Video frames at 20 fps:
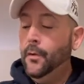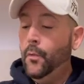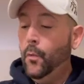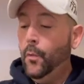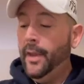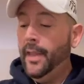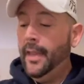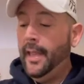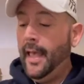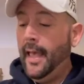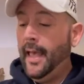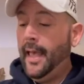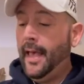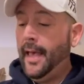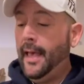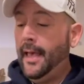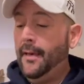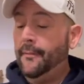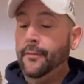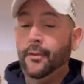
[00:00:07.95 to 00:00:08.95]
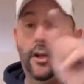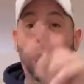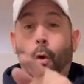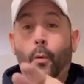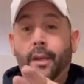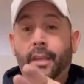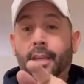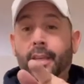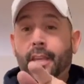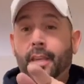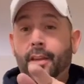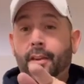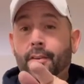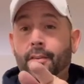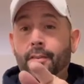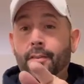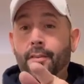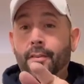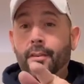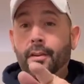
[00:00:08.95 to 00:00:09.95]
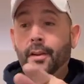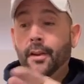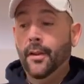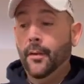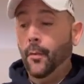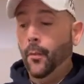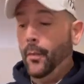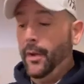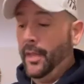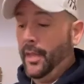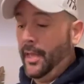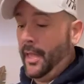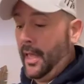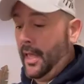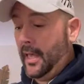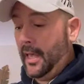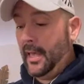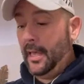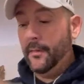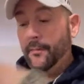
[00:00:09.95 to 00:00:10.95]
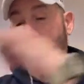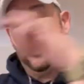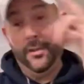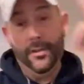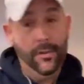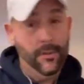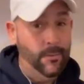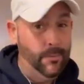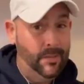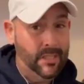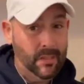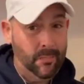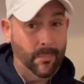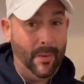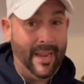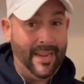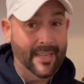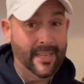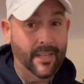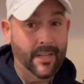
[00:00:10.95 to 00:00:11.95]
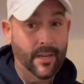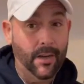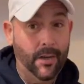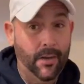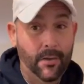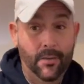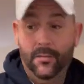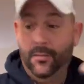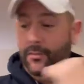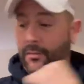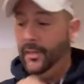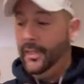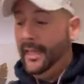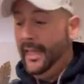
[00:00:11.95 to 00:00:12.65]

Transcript: We have Going Gear. We have the new Spyderco